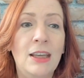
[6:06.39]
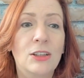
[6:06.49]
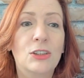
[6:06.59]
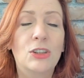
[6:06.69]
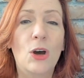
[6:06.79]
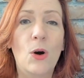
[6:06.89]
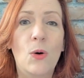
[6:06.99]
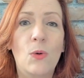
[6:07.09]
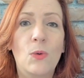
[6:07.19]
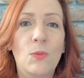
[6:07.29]

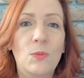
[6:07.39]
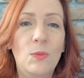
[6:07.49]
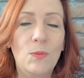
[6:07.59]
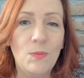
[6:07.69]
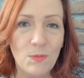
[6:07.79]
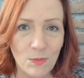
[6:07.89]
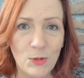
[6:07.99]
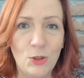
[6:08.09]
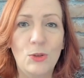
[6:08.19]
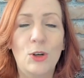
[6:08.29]
So
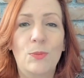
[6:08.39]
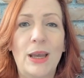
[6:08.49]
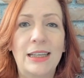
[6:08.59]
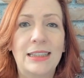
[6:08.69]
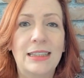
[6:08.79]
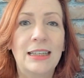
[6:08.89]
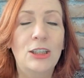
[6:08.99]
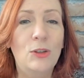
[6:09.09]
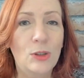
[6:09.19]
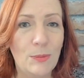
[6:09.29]
do your best,
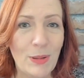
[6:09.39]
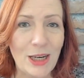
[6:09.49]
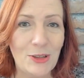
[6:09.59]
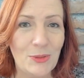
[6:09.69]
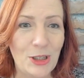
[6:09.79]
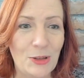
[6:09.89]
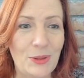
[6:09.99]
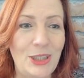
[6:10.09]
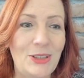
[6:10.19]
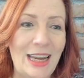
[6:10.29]
use a beta reader
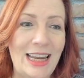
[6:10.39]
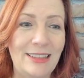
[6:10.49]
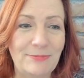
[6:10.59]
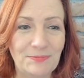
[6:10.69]
when you can.